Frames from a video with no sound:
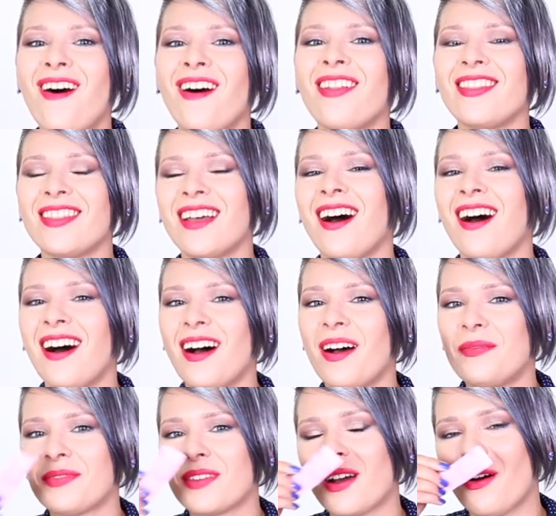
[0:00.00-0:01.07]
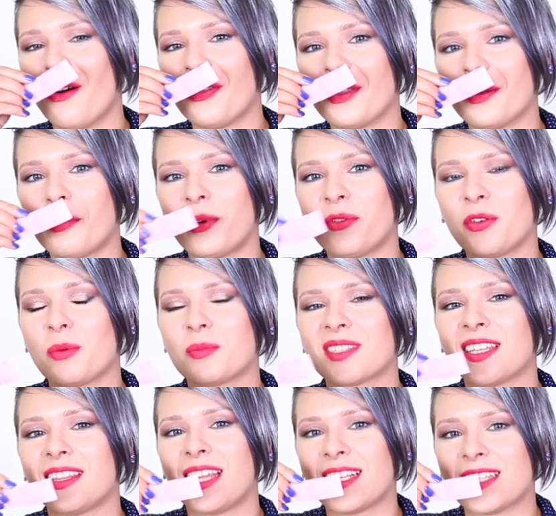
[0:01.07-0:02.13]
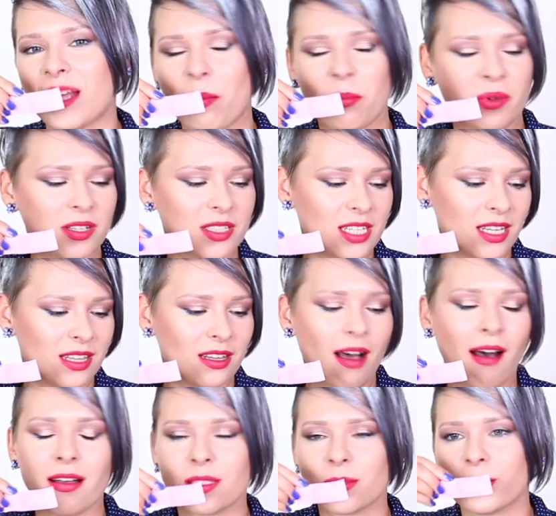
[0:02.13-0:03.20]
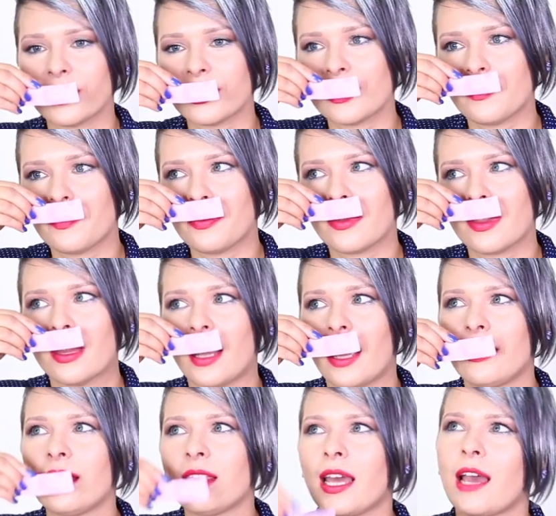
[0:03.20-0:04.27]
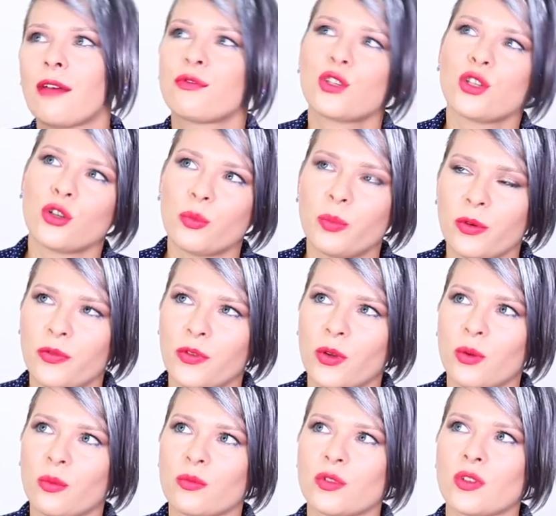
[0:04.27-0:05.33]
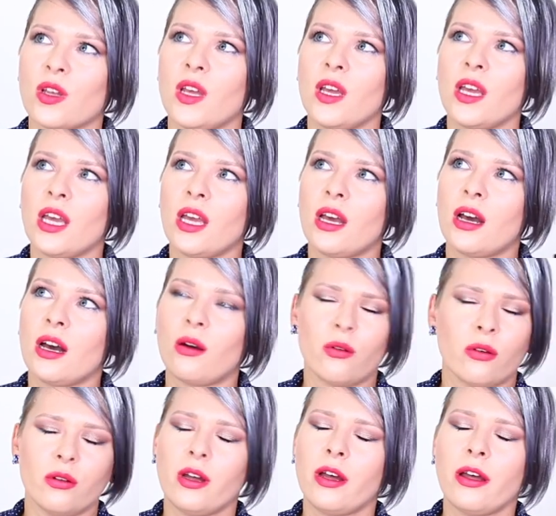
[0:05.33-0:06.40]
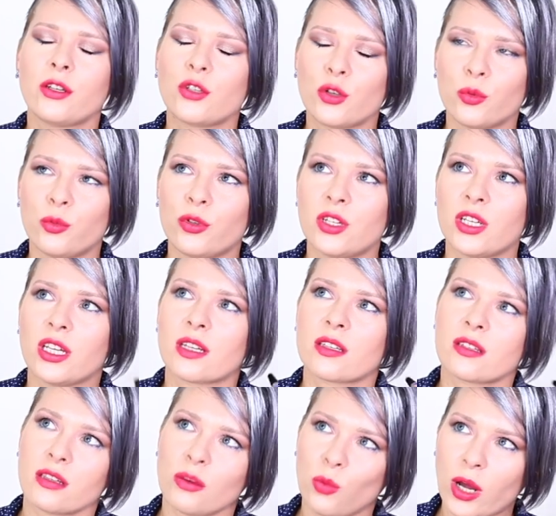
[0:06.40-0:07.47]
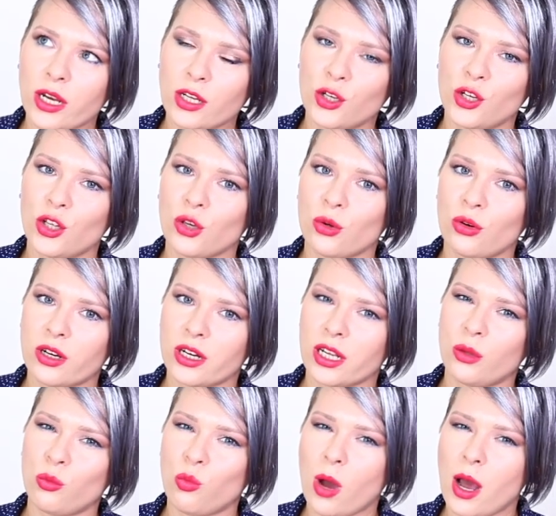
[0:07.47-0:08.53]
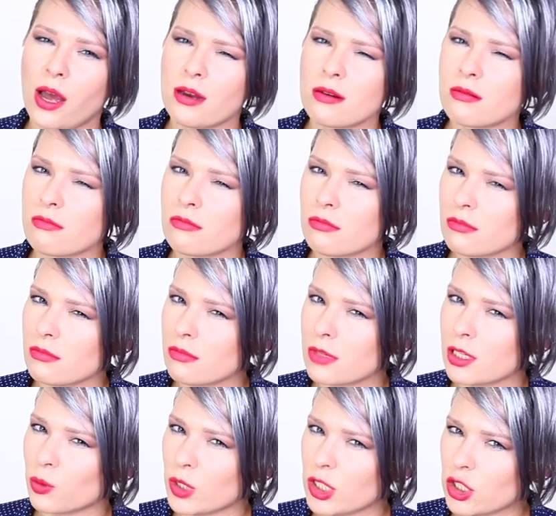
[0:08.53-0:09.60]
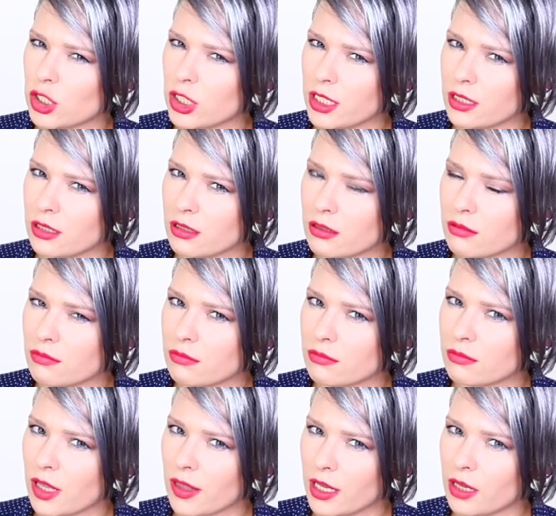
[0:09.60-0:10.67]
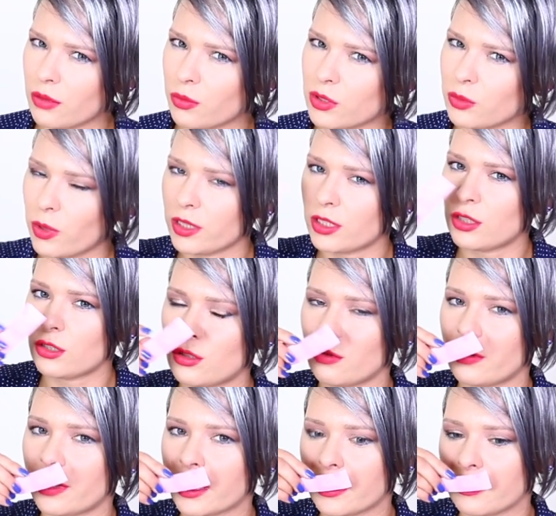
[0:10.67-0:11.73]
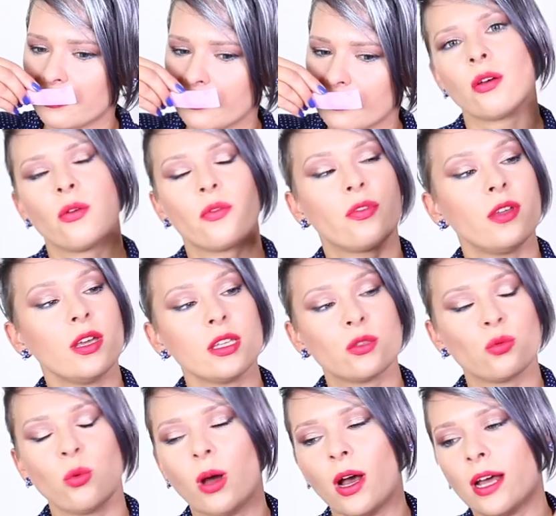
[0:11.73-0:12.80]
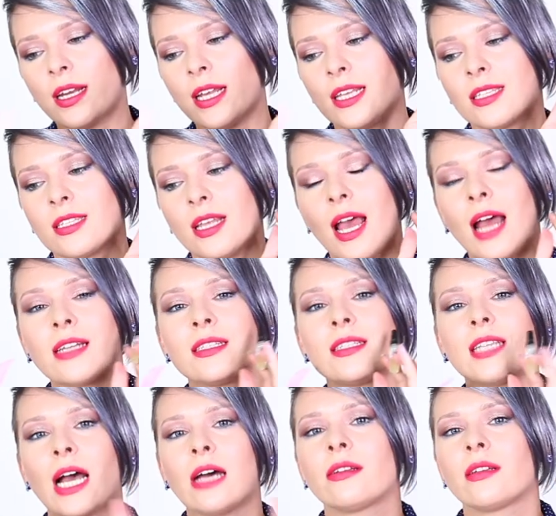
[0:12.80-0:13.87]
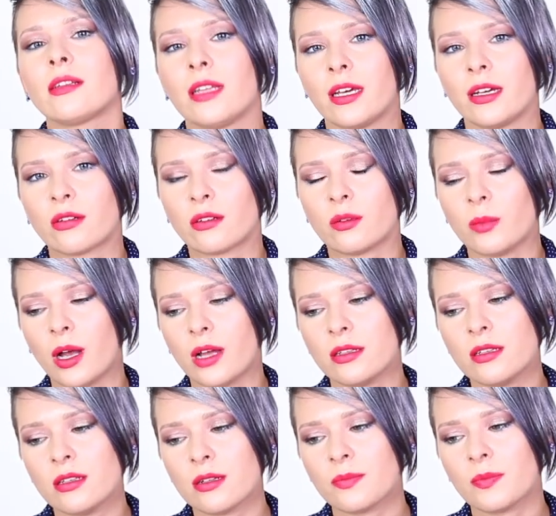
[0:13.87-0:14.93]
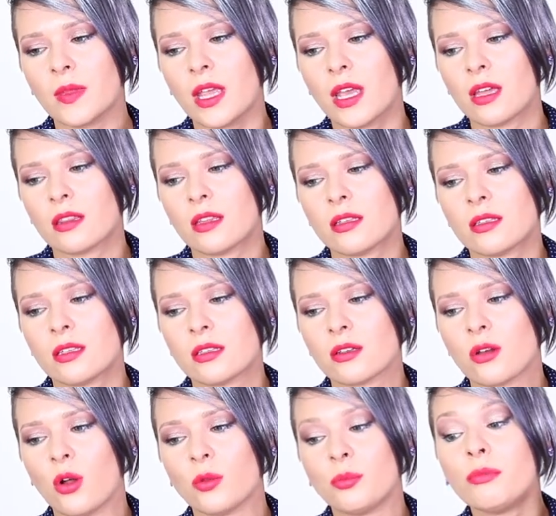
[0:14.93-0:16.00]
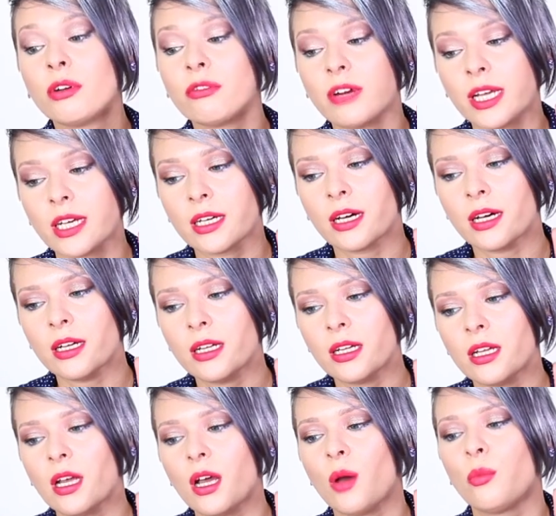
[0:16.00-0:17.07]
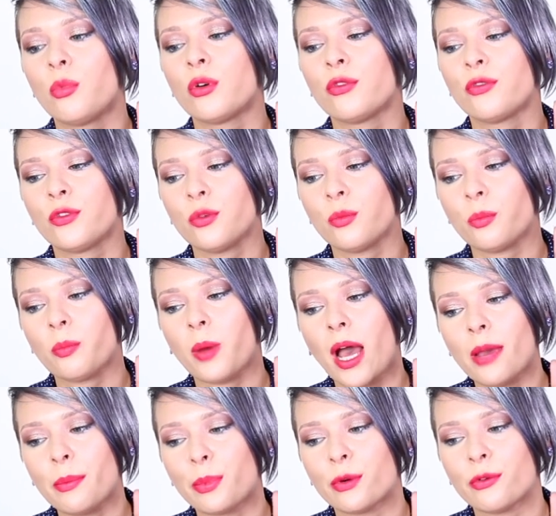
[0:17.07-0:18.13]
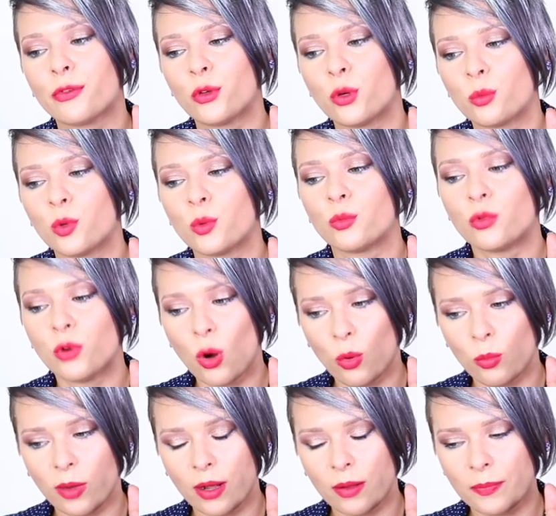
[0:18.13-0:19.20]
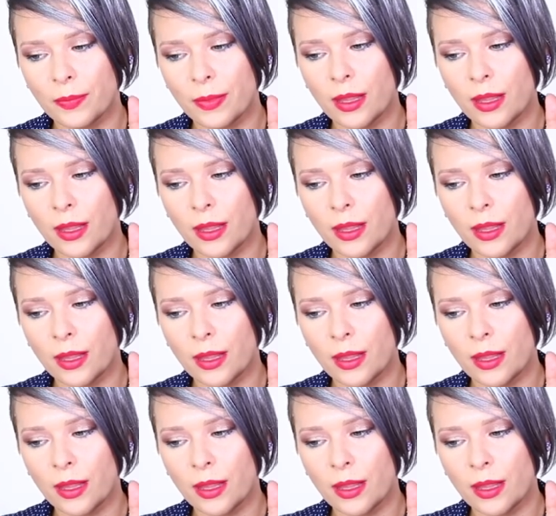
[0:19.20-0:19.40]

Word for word: on, on, um, on the perfume that they sampled in the Osswald. I think they have two perfumes, uh, uh, two boutiques, one in New York and one Switzerland? I think it was one Zurich. So this one is undoubtedly a gourmand. This is called Meringa by Profumum Roma